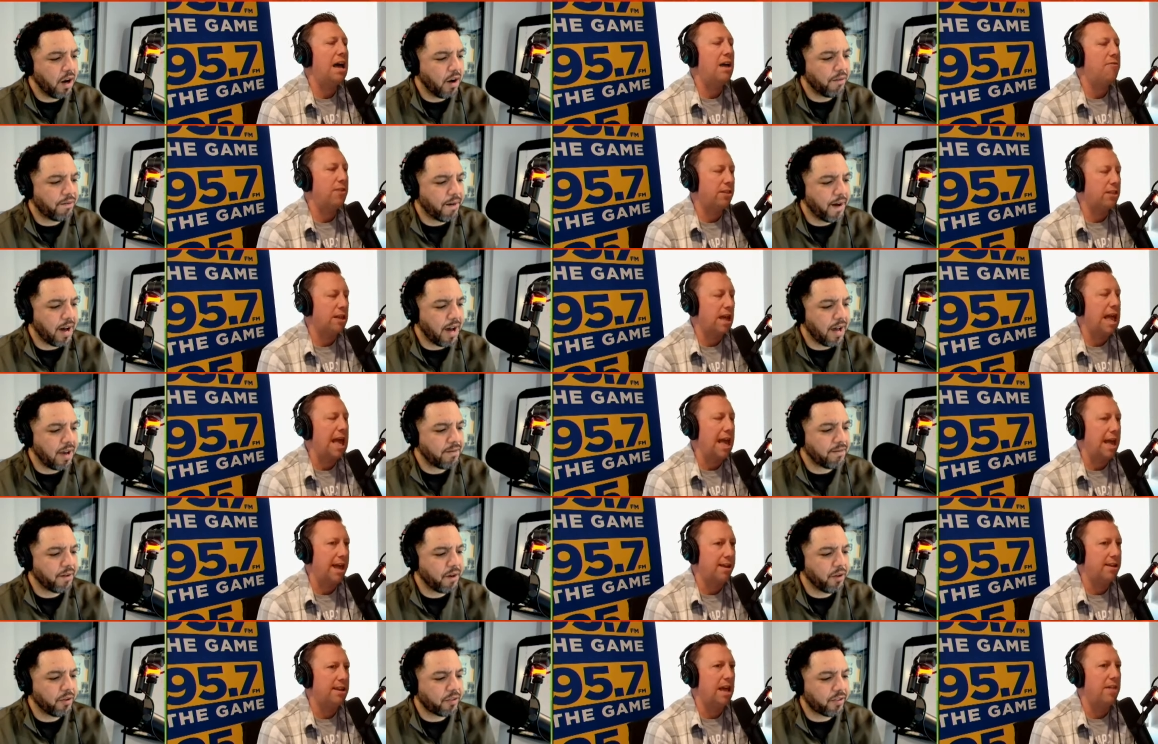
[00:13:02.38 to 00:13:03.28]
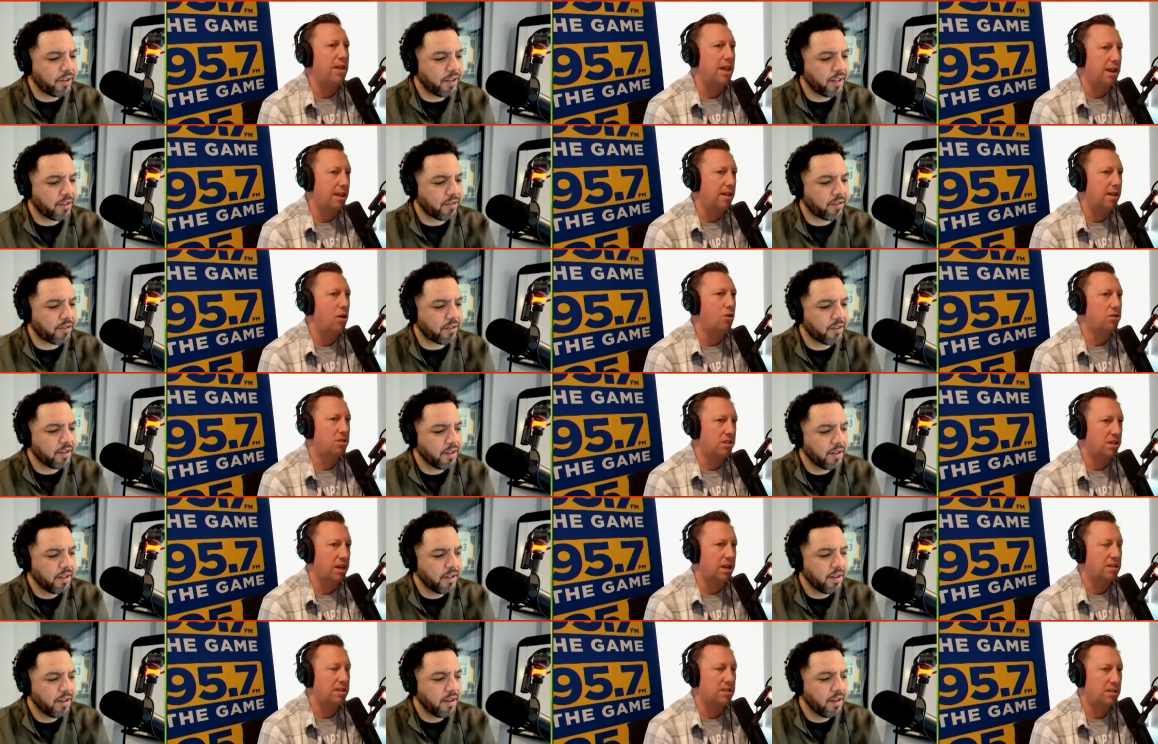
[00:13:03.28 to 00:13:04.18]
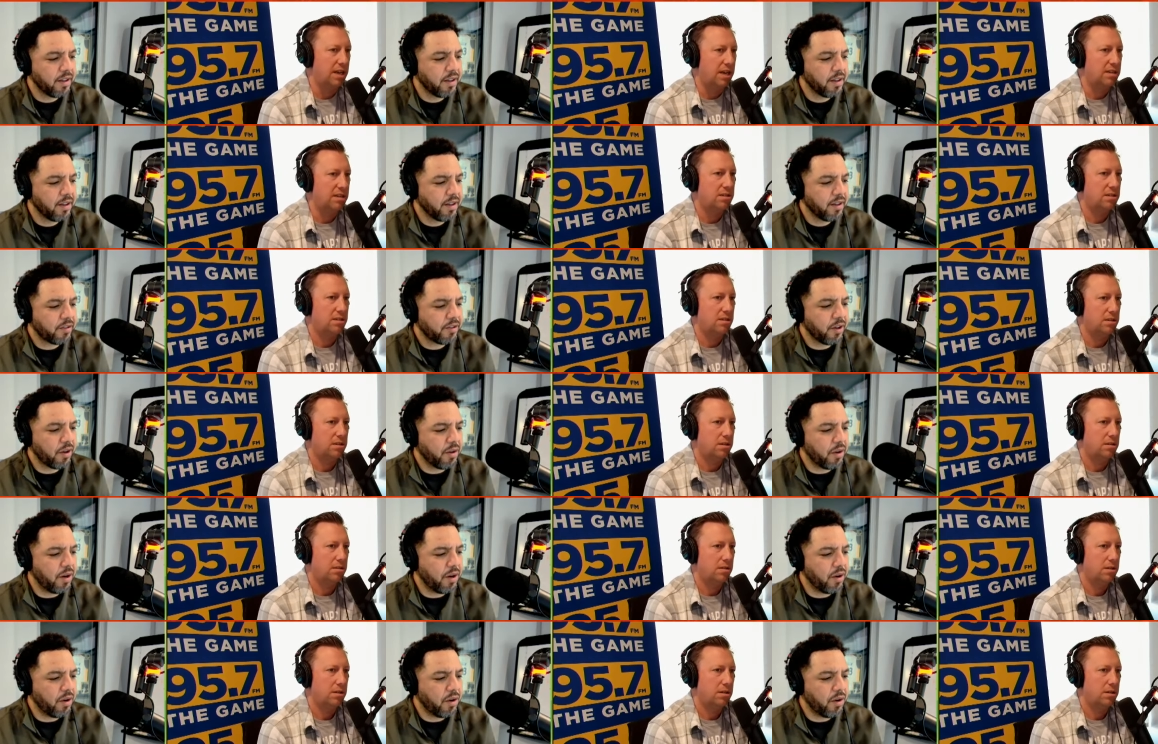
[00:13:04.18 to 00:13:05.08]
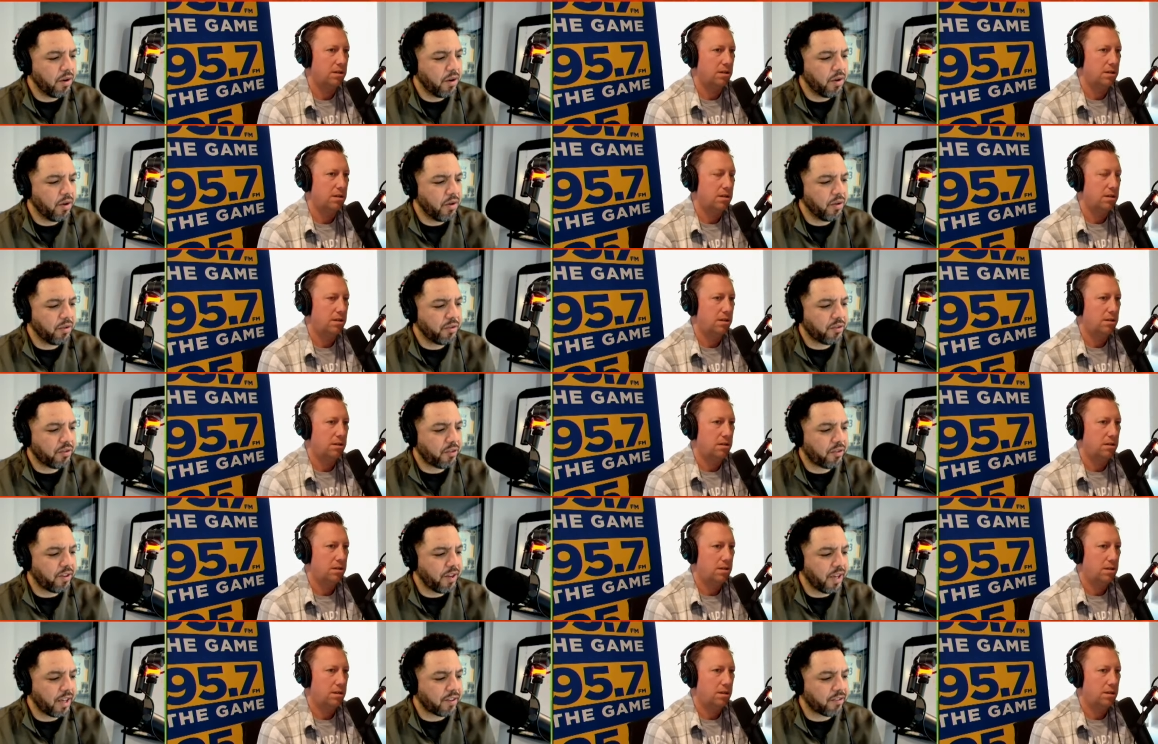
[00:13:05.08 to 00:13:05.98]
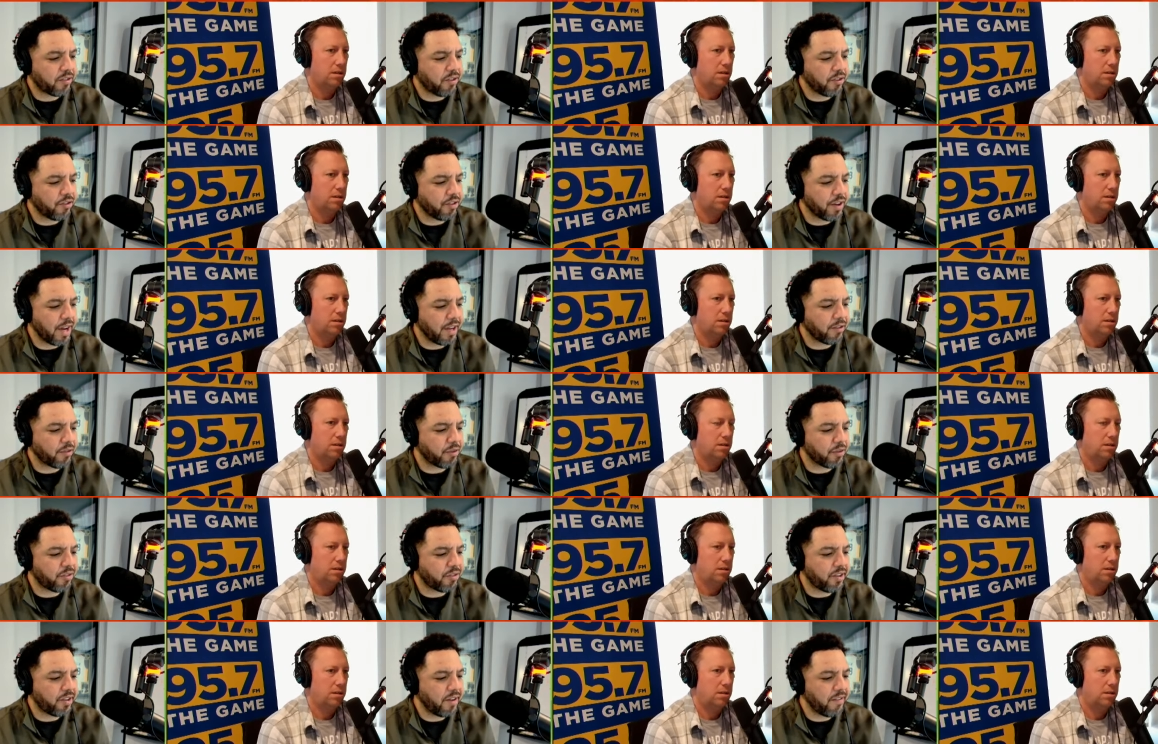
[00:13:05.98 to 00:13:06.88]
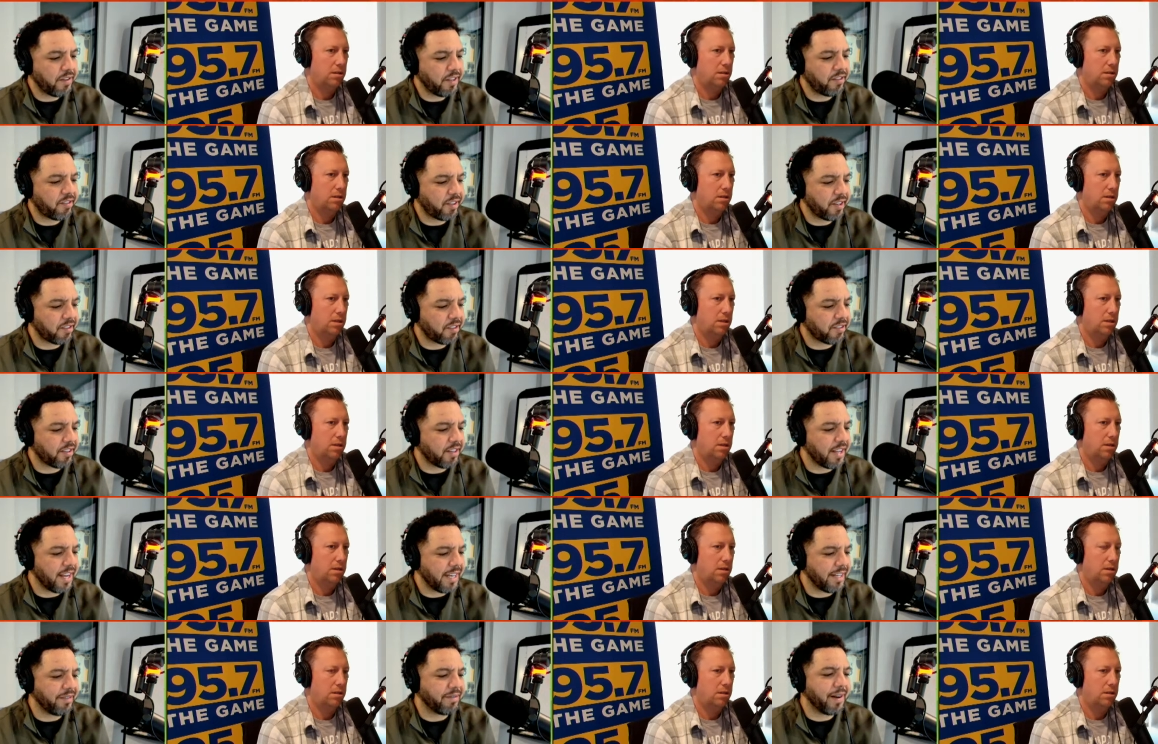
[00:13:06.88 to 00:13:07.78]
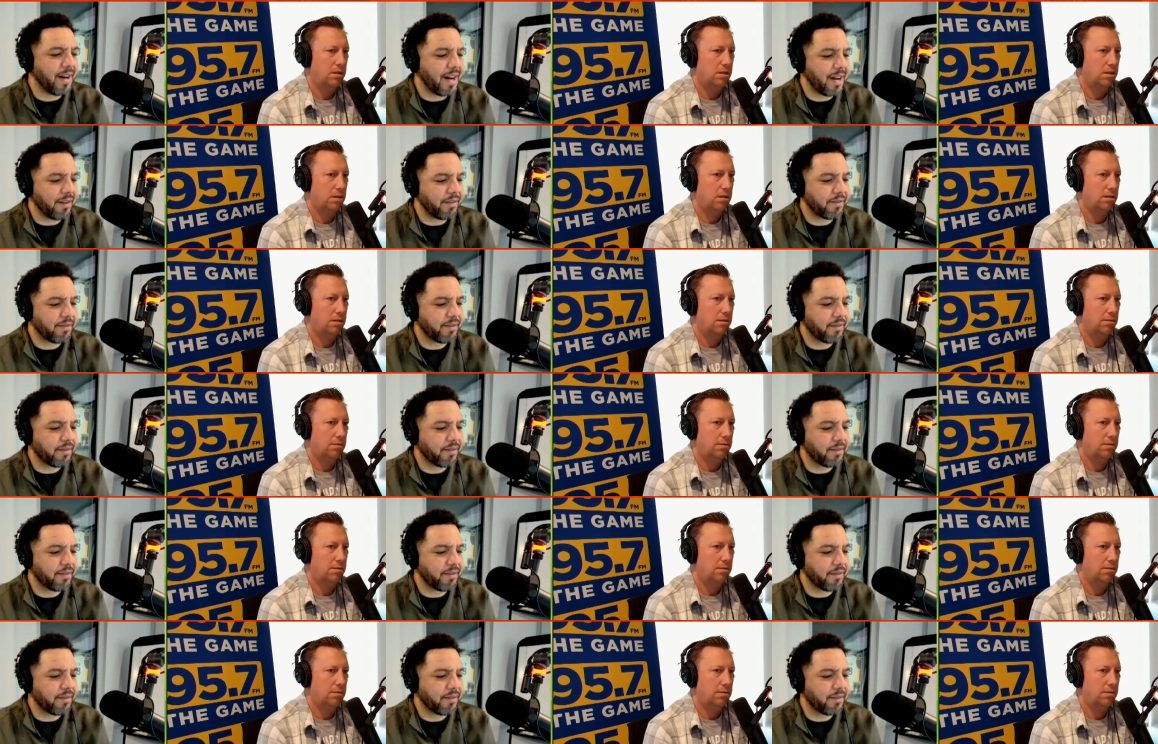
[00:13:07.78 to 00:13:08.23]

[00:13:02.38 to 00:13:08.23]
Speaker 1: 05 at the oh end, 06. and then it, 06, yes. So 06, the Giants were seventy six and eighty five.